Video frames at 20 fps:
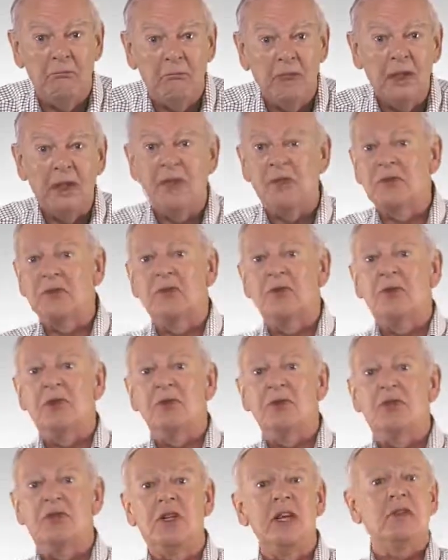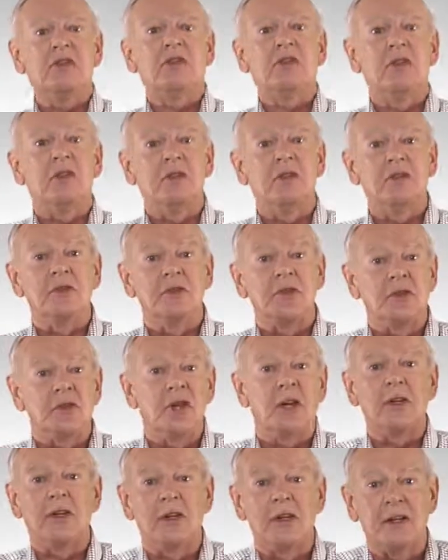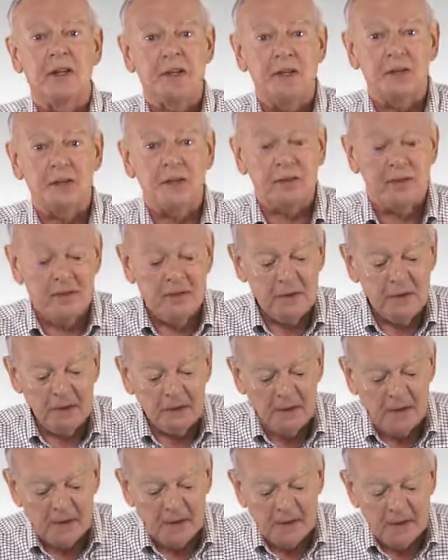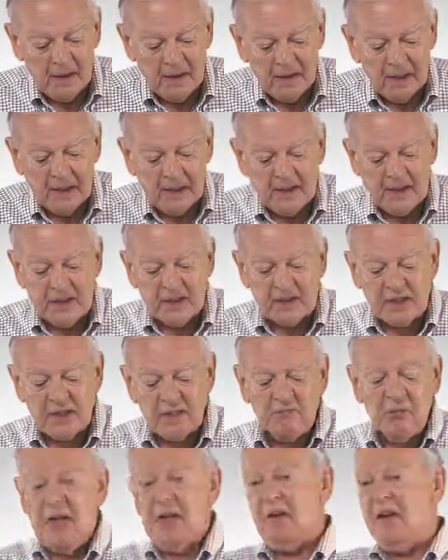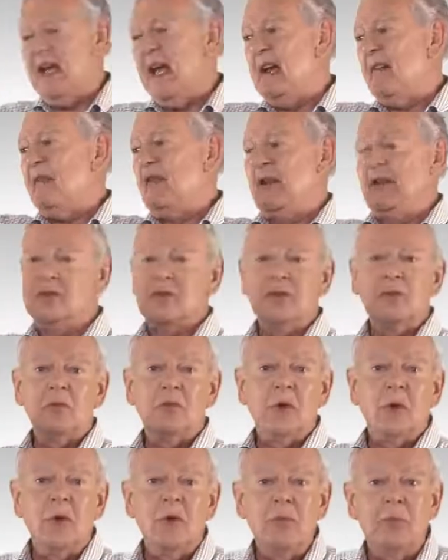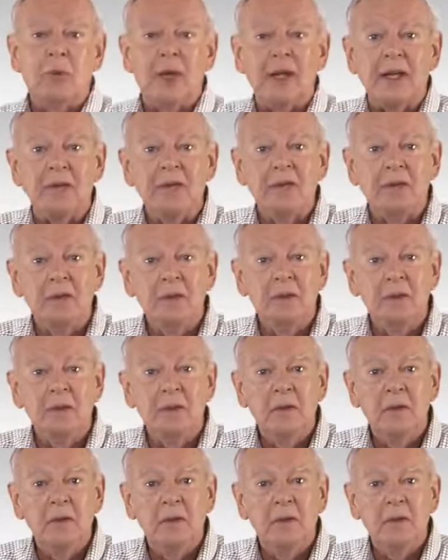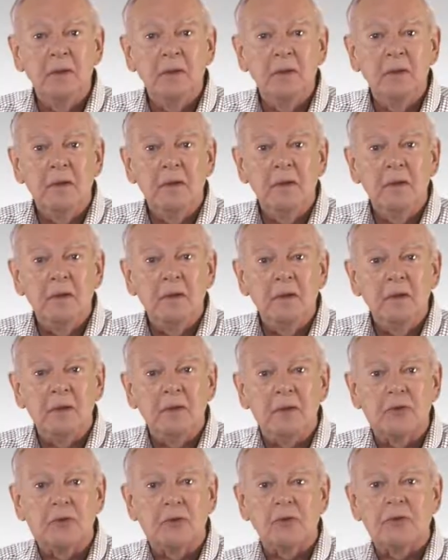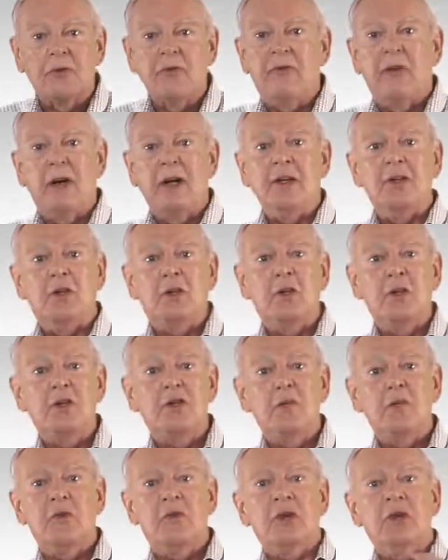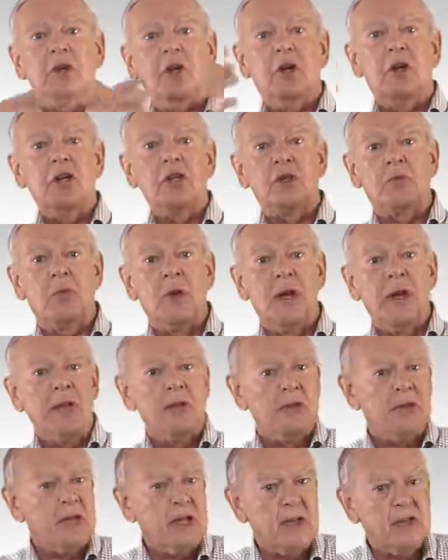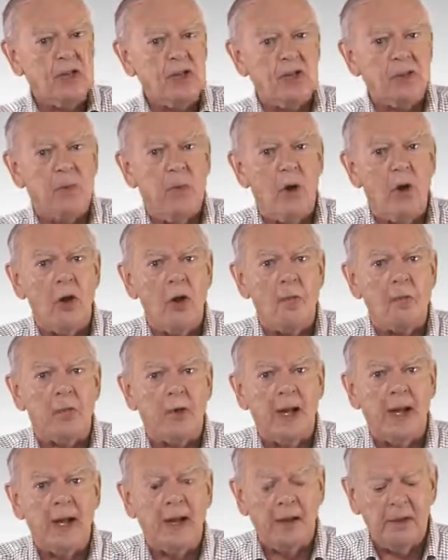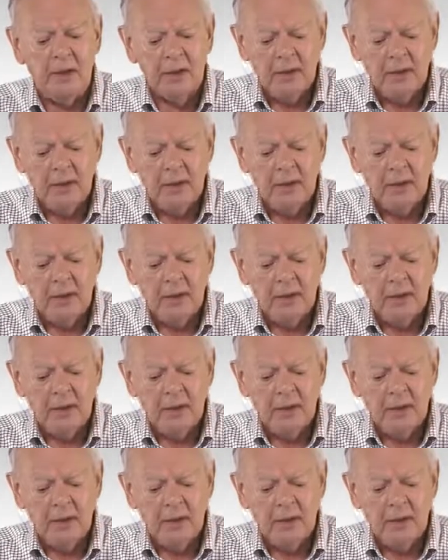He has digested and studied this. And they said, well, Africa's the wrong place. You're supposed to find a creature with a large brain. This has a small brain.